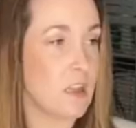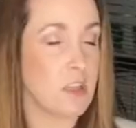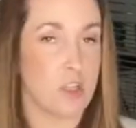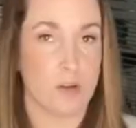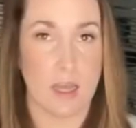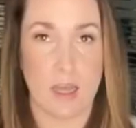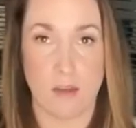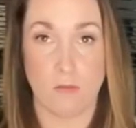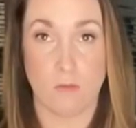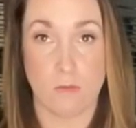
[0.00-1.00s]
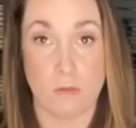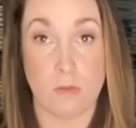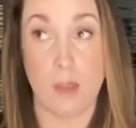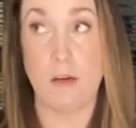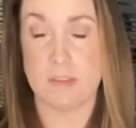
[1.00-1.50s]
Luna
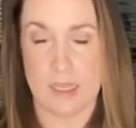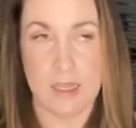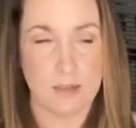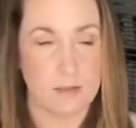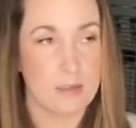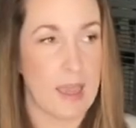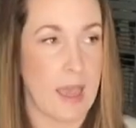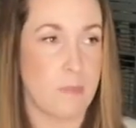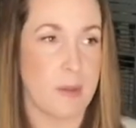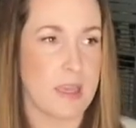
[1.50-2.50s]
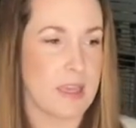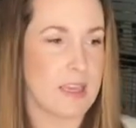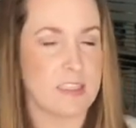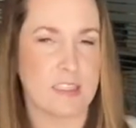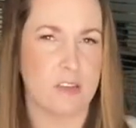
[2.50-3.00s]
loves it, and
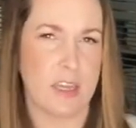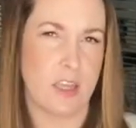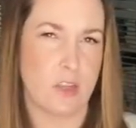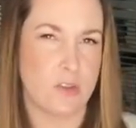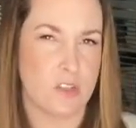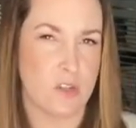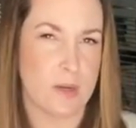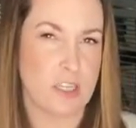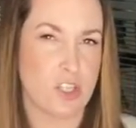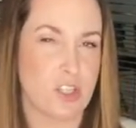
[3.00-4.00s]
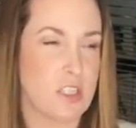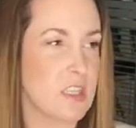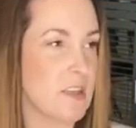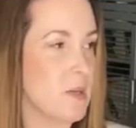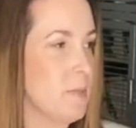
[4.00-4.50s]
Pika is still getting used to it. She's just
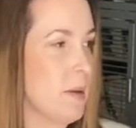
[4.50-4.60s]
a little bit